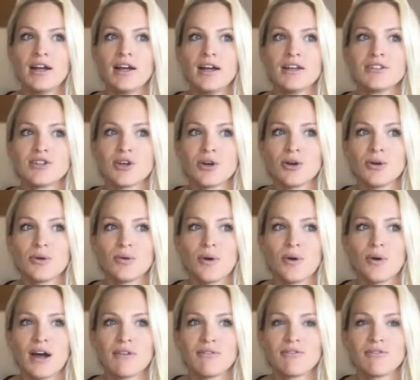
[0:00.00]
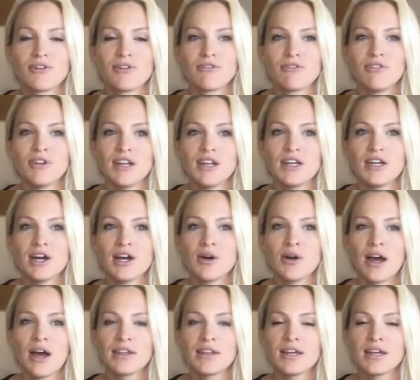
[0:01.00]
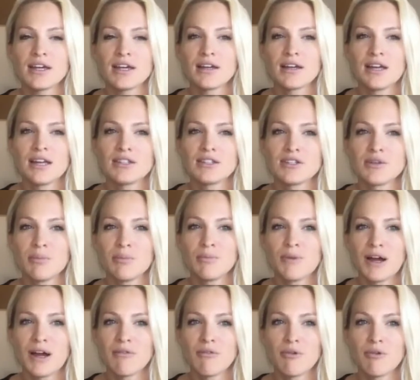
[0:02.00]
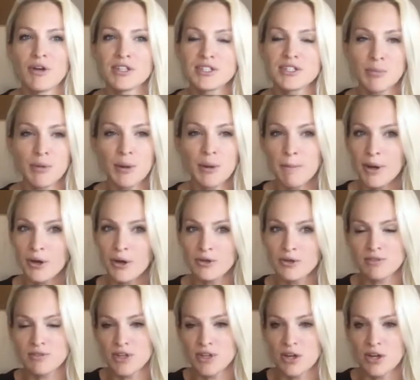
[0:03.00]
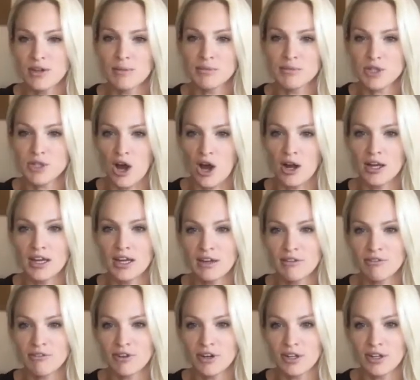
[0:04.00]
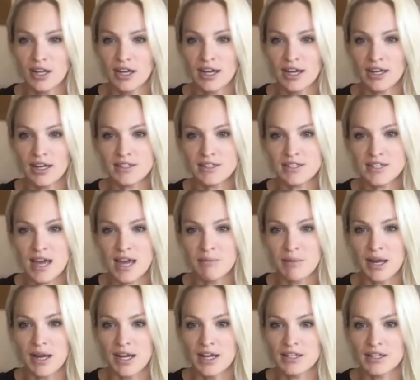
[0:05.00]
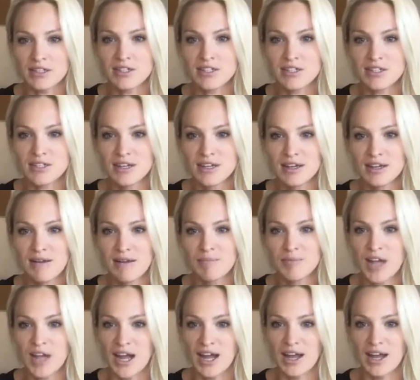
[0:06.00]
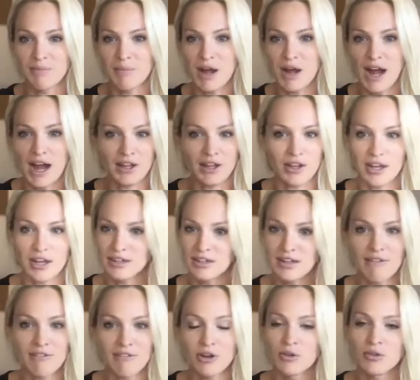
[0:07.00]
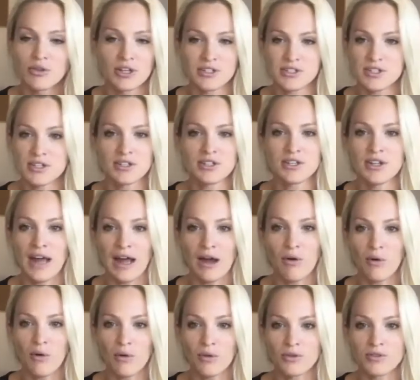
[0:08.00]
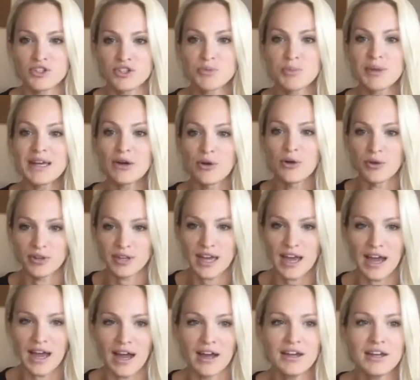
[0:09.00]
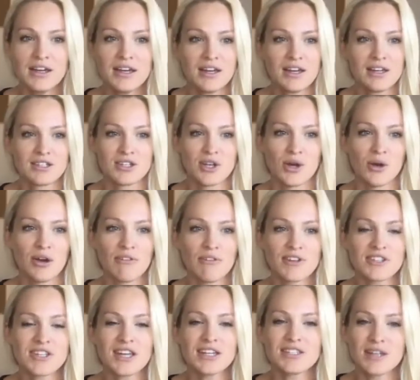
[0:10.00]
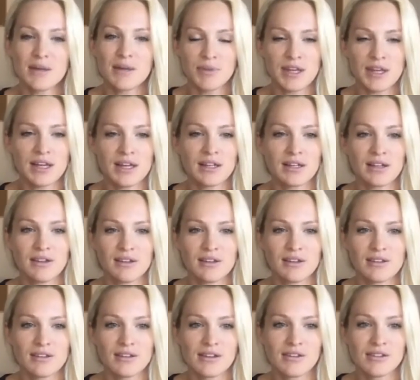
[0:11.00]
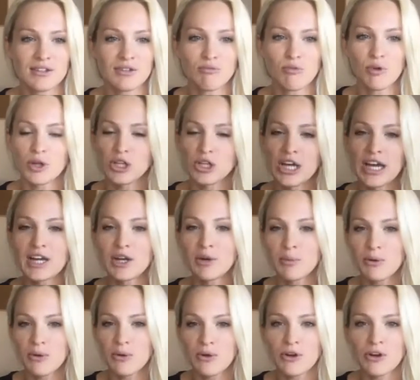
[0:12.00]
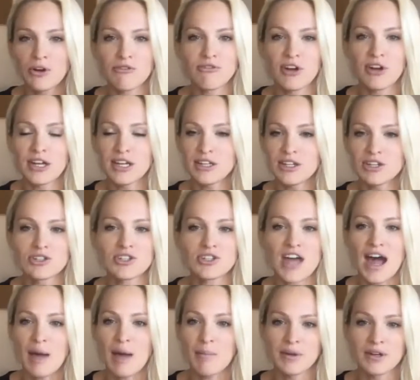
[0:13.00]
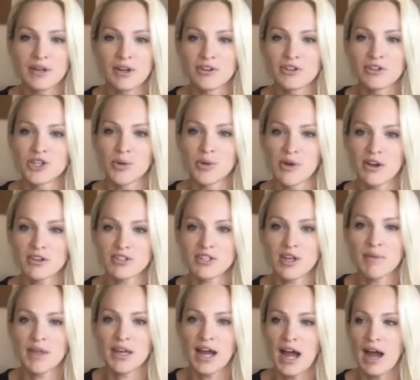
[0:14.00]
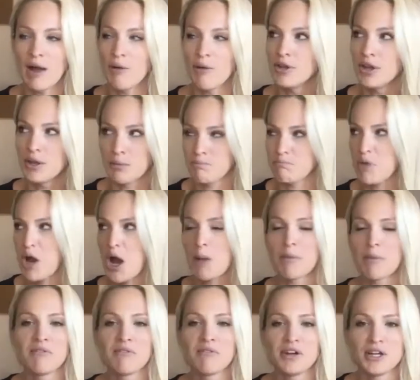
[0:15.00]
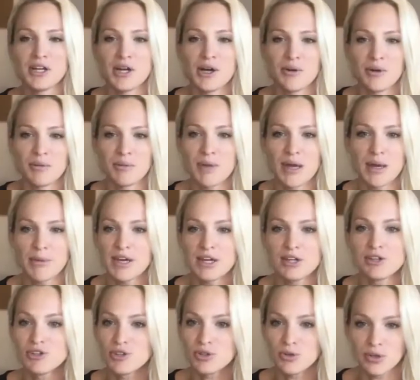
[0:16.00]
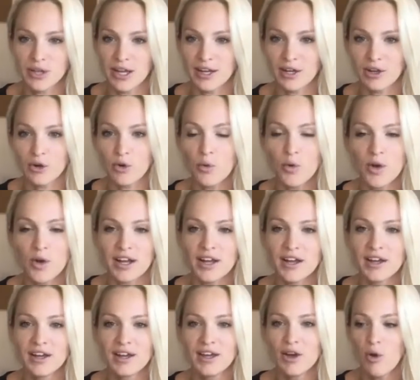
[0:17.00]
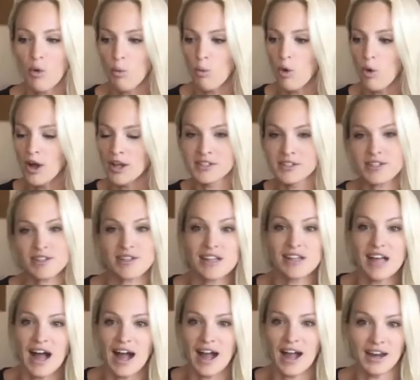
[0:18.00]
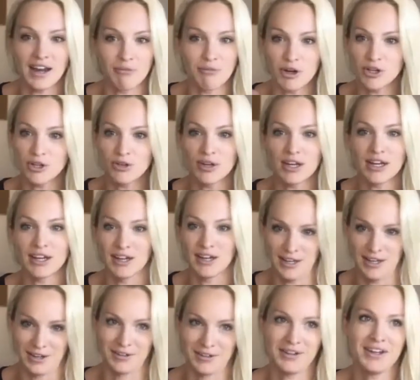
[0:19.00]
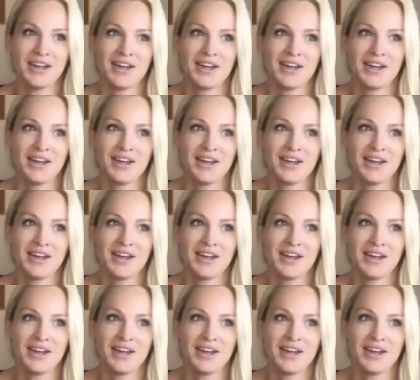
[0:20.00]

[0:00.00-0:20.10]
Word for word: So for video, I think it's imp- when someone posts a video of them talking for like 10 minutes, I, I like never listen You're to gone. spiel. Yeah. yeah. So if it's like something relatable or funny that just happened on a showing or something, I would pop on video maybe and do like a quick one slide where you get it in.